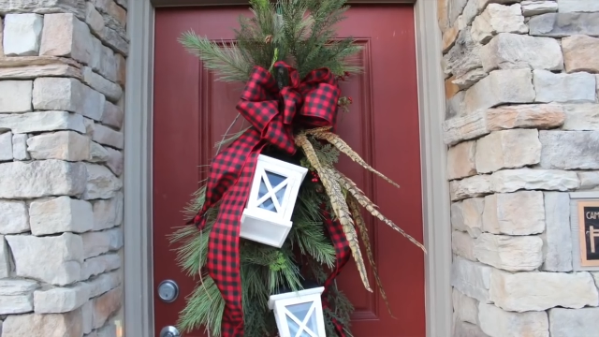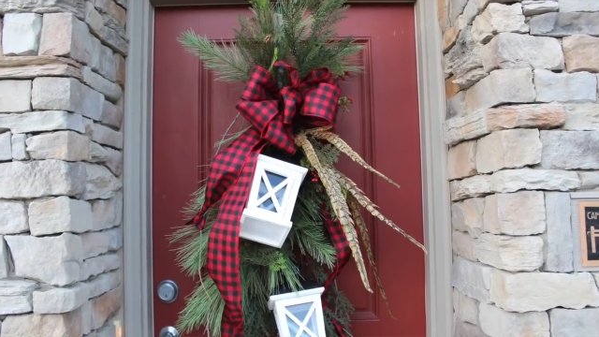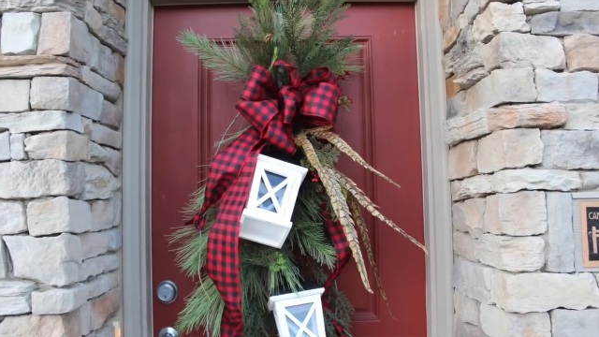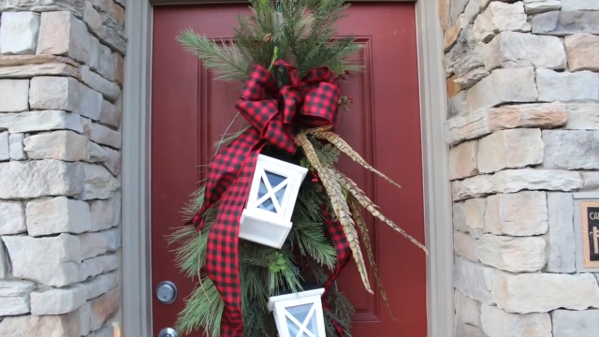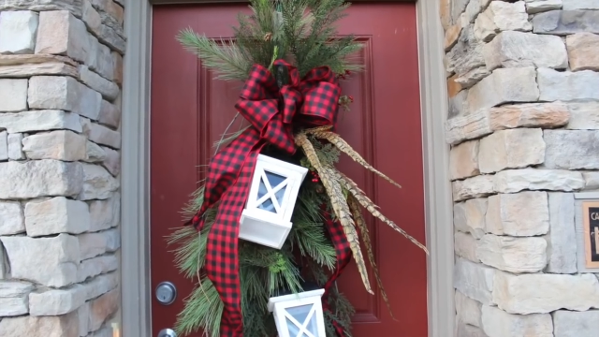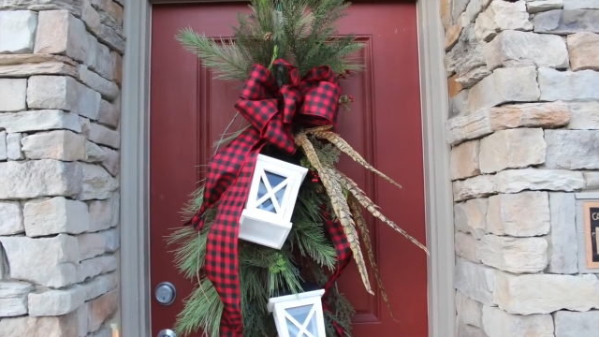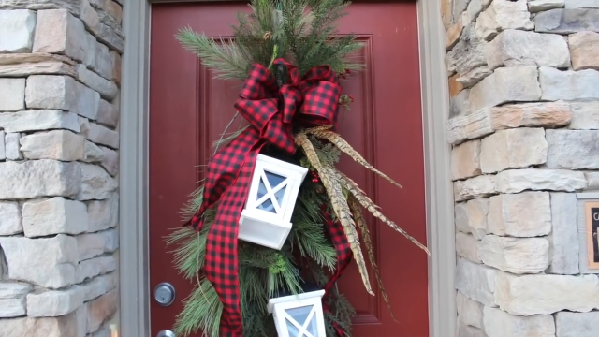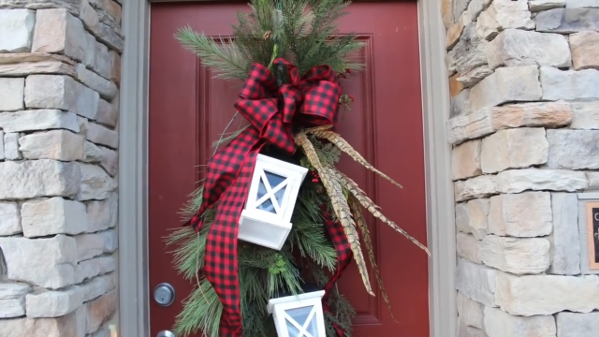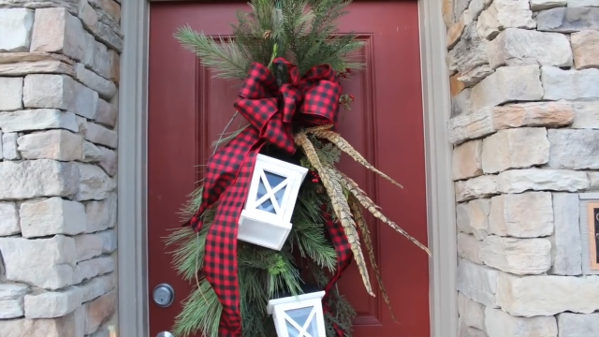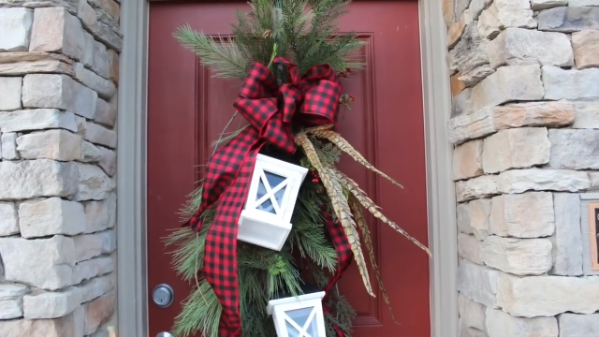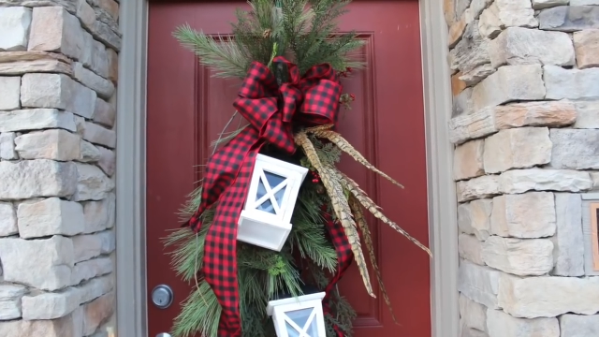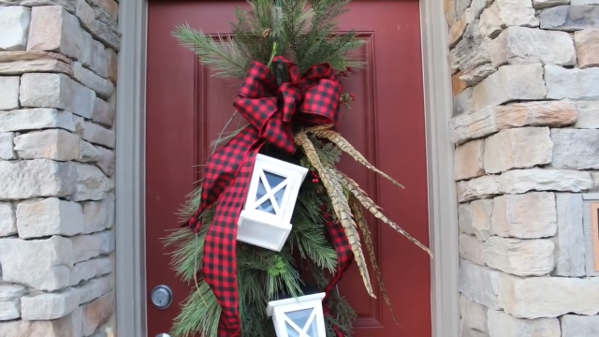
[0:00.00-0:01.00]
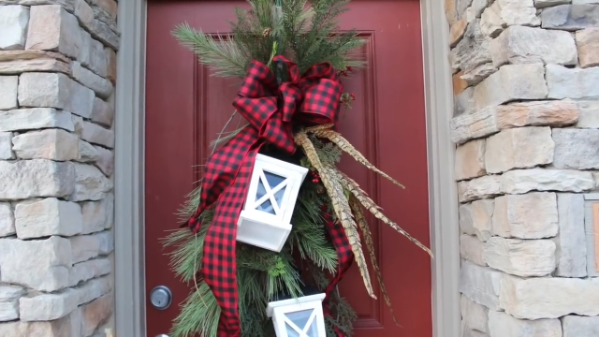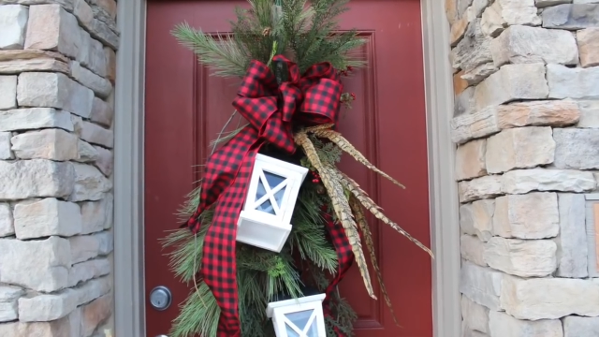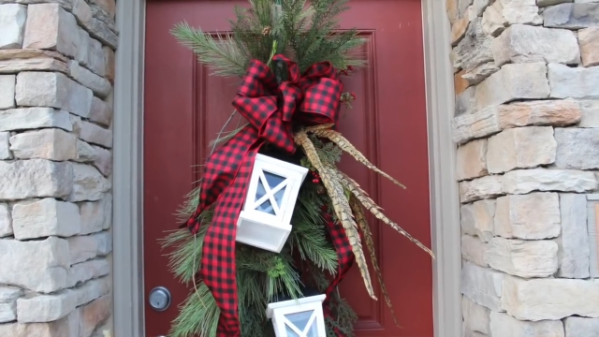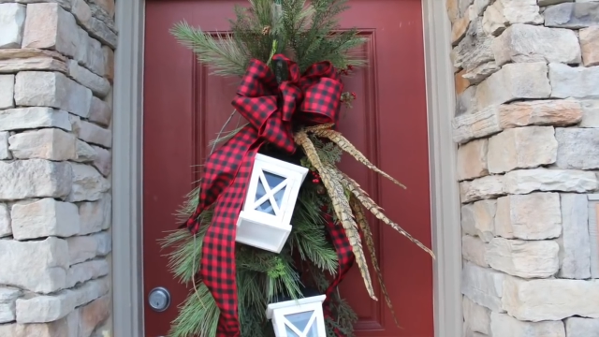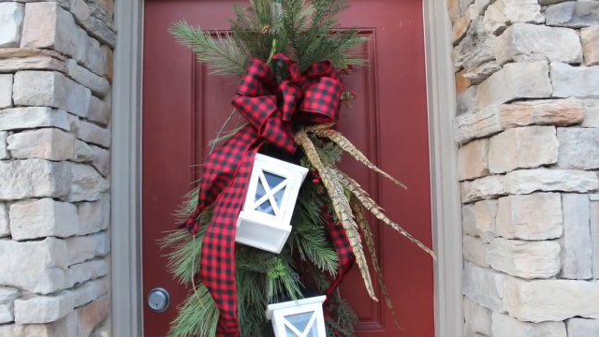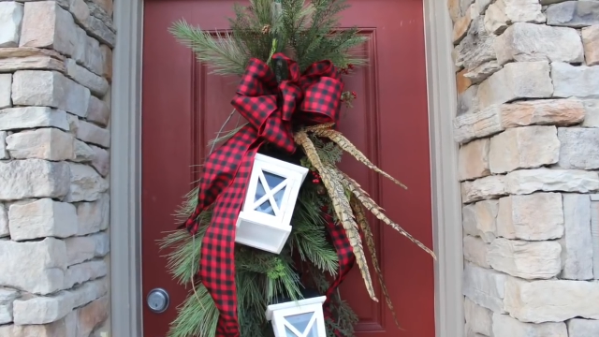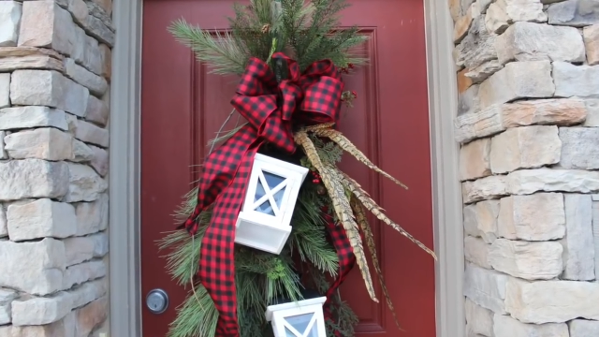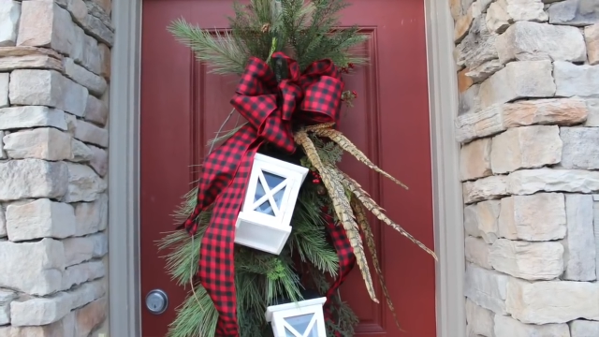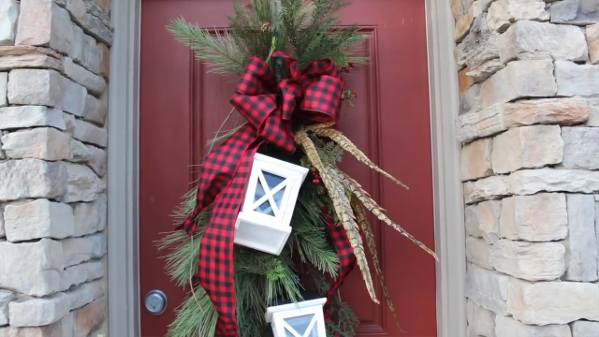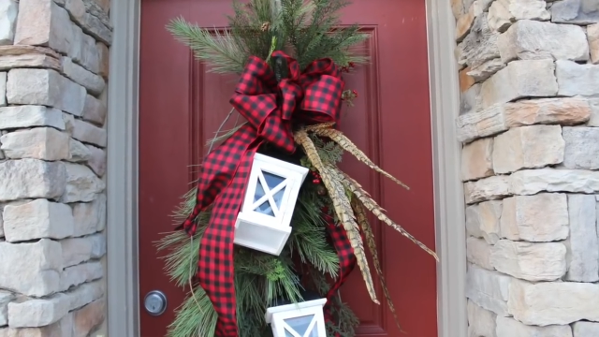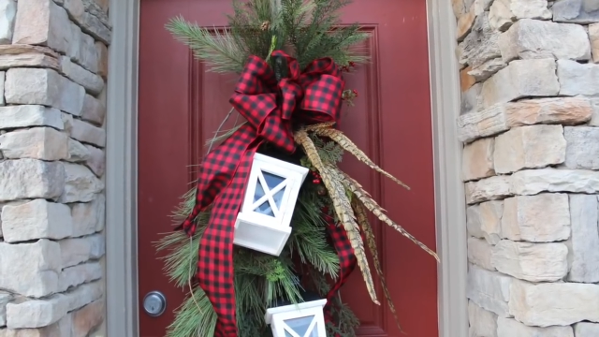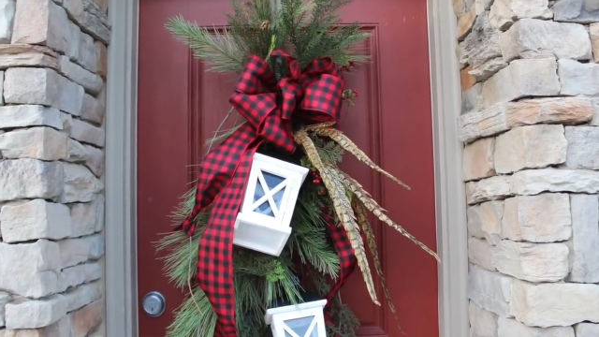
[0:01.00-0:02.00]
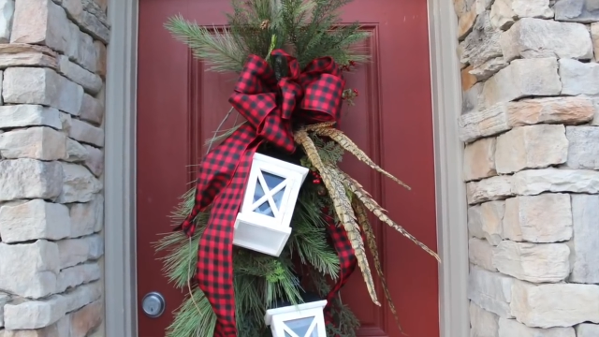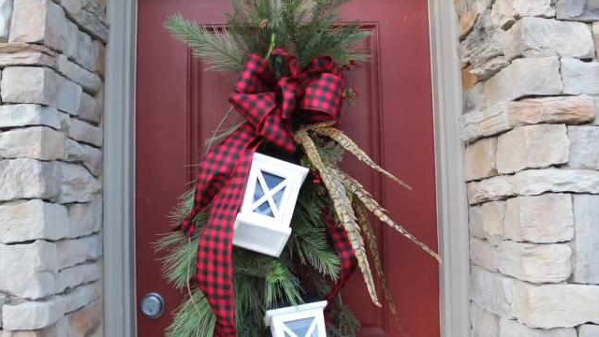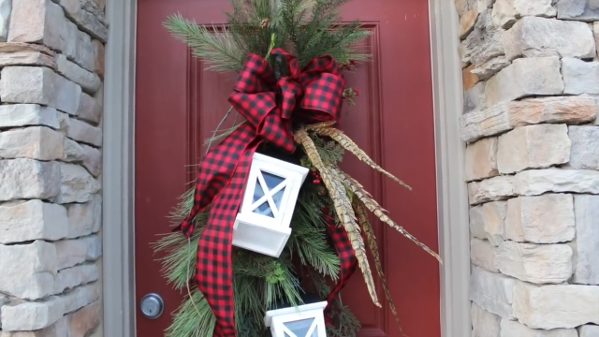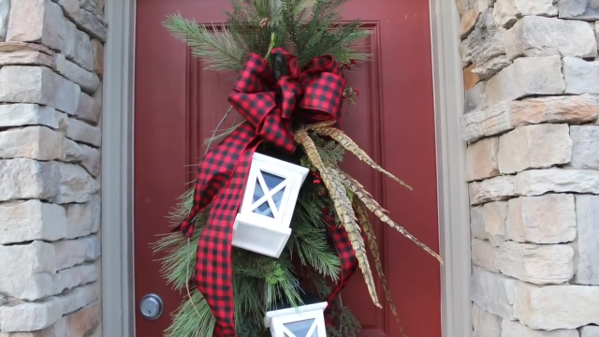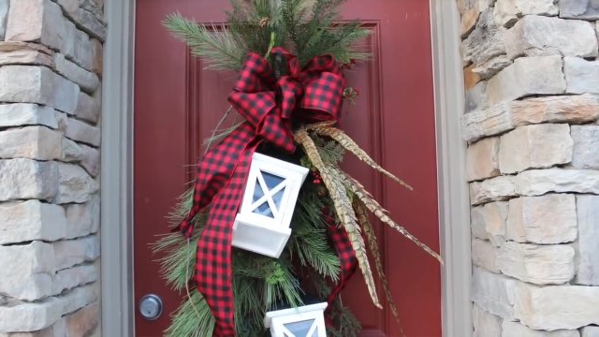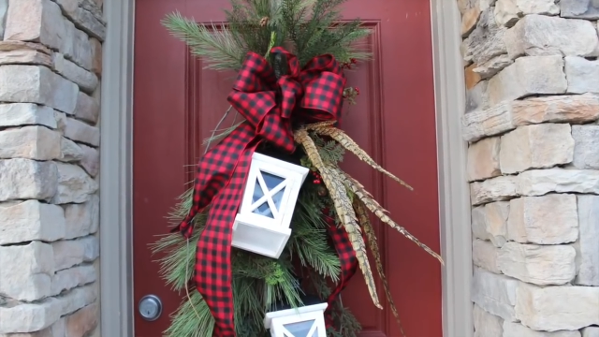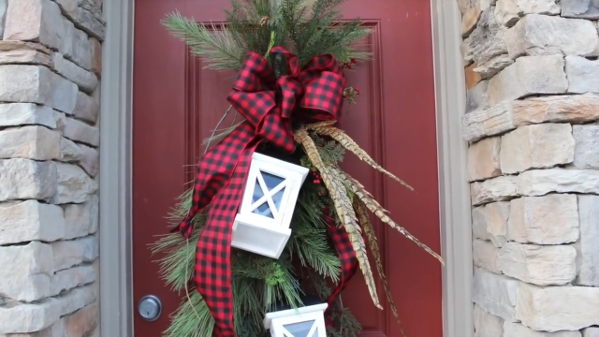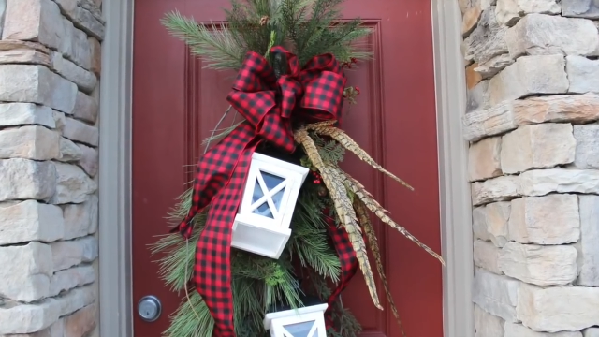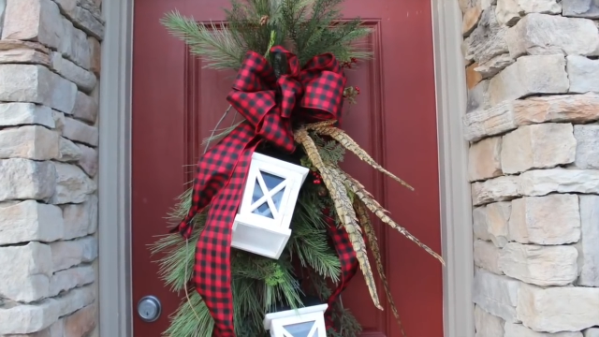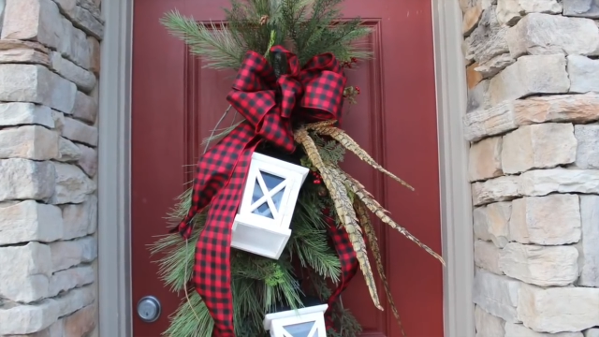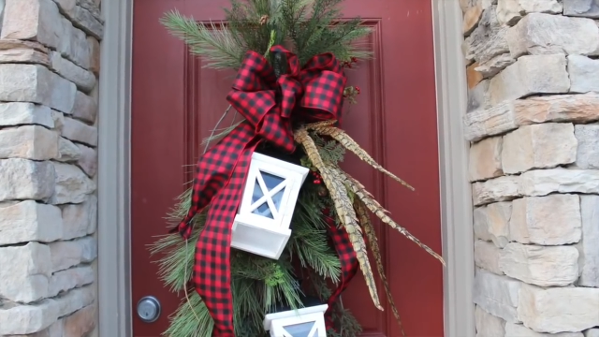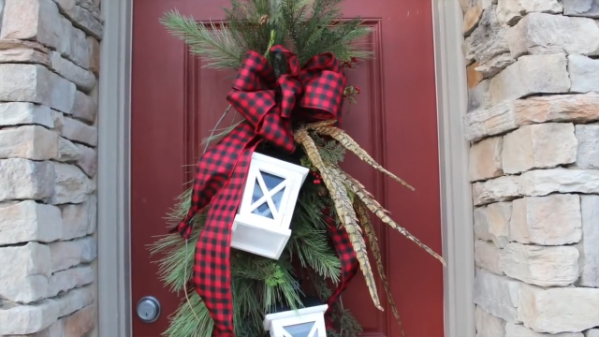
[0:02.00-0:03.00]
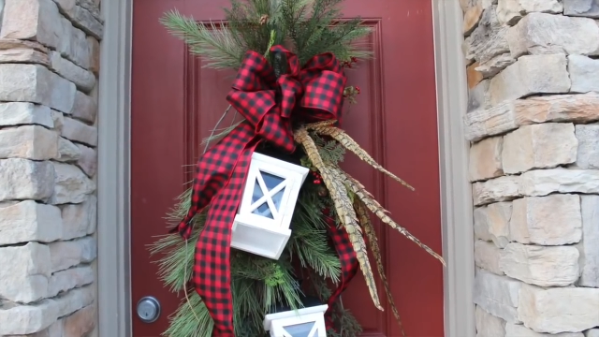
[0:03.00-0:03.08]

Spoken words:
No face is visible, so there are no lips to read.